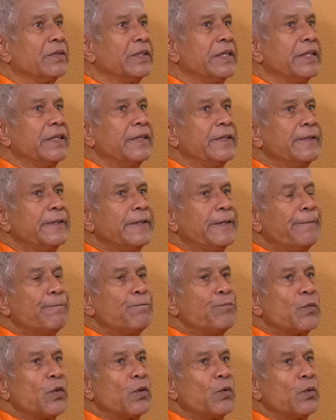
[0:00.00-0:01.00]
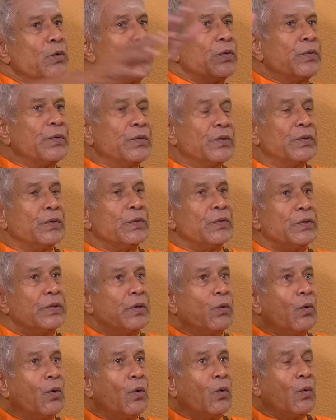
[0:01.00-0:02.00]
The
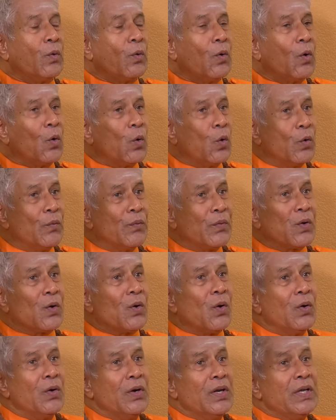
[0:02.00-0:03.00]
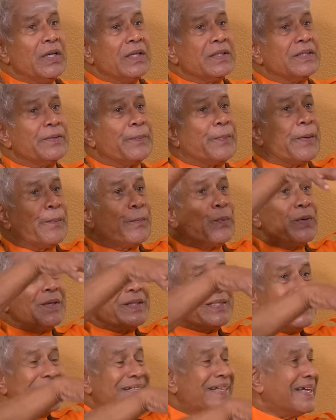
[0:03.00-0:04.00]
overall, the
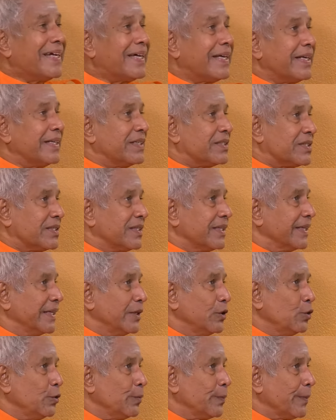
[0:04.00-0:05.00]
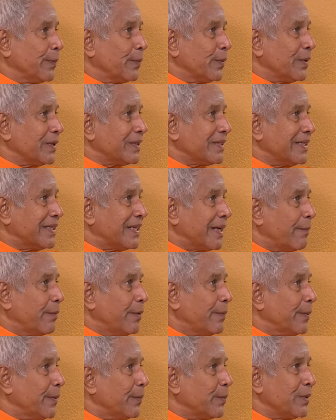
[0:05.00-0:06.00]
population decreased. The Hindu population,
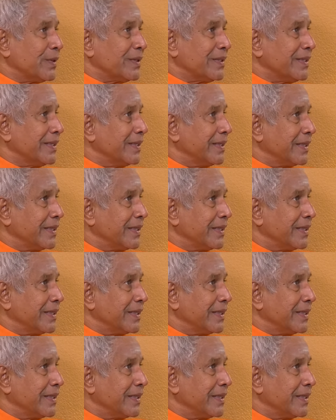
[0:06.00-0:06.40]
Tamil population